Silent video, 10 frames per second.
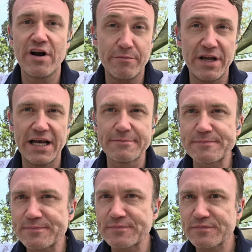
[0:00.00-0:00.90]
meaning.
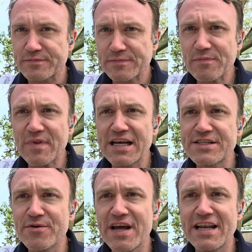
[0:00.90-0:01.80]

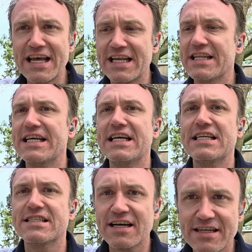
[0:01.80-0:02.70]
So then
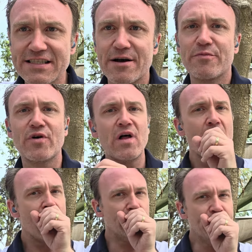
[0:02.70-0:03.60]
in the second example,
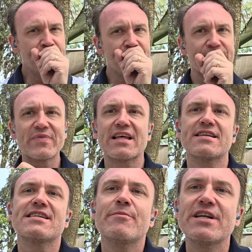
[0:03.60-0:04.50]

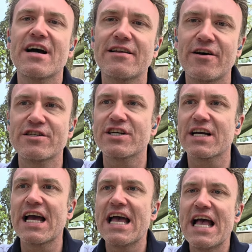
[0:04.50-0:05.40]
the
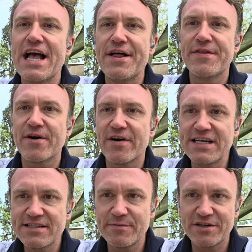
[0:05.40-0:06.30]
semi-dialogic, there
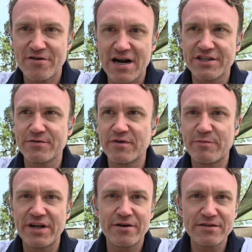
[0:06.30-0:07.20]
is some
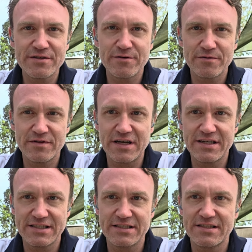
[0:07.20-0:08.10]
interaction, but it also
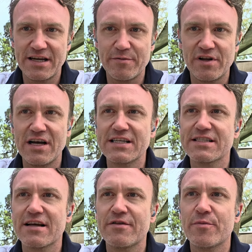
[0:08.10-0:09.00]
doesn't
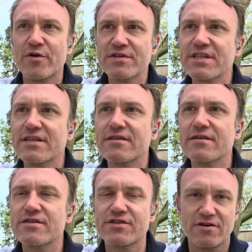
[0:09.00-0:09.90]
stabilize. The
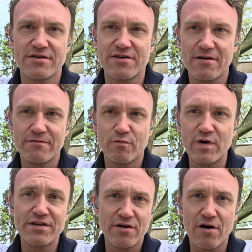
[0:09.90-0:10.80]
person starts off
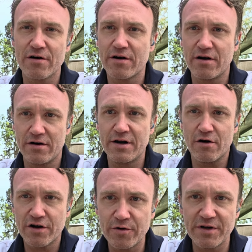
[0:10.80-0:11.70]
with an
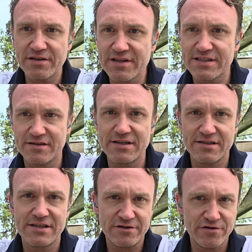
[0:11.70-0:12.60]
argument that
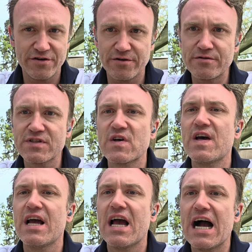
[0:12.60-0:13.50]
it's introduced,
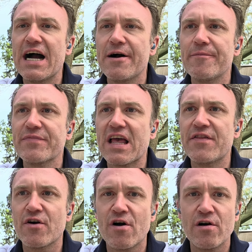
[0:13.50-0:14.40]

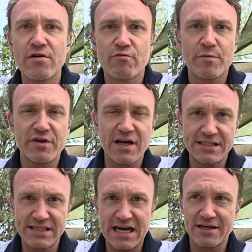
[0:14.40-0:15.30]
and there are
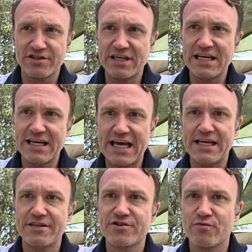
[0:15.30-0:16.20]
replies that actually
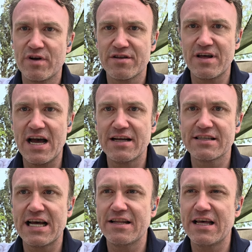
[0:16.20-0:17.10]
engage with
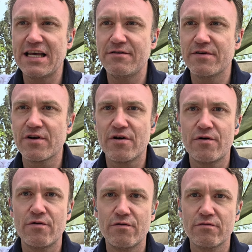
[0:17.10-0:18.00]
that, and they even
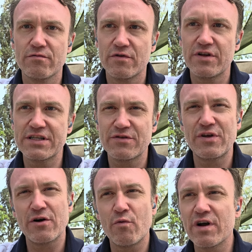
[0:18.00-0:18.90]
go
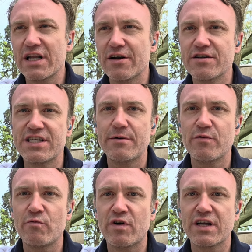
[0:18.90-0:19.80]
one layer
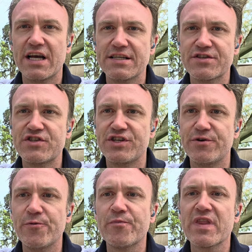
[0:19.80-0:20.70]
deep, in one case
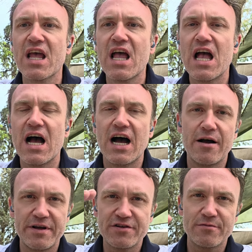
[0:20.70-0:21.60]
two,
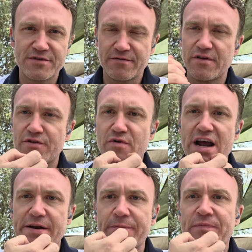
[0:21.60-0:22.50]
in terms of the
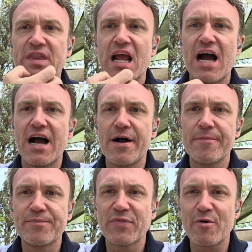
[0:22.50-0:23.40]
thread.
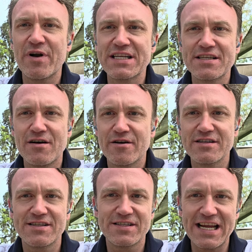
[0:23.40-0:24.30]
But it's
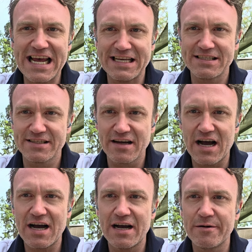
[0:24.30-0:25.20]
not sustained,
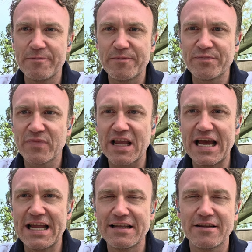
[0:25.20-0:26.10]

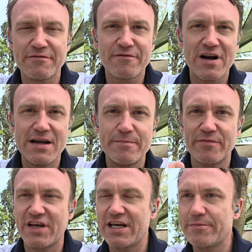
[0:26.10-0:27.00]
and the
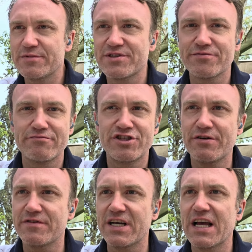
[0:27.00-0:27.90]
frame keeps
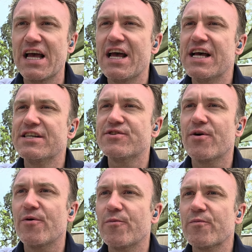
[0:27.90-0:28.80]
shifting.
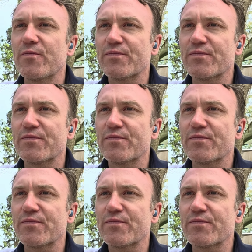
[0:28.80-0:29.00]
So